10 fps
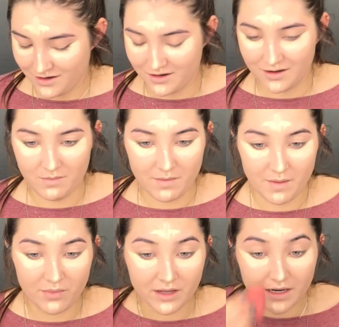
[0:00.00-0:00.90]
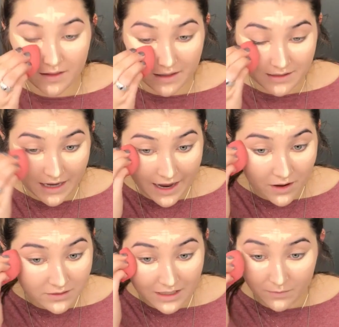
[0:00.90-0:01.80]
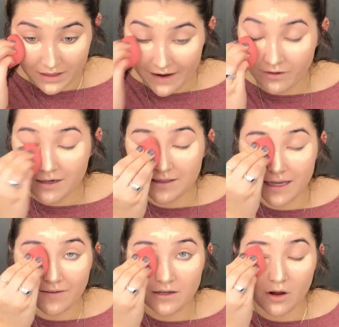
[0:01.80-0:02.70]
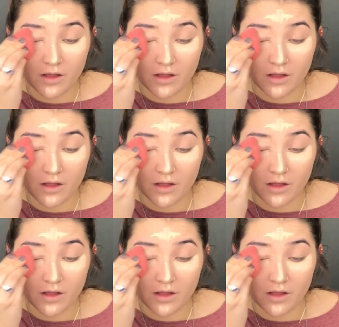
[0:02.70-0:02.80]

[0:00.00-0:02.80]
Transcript: I'll be blending this out, and whatever is left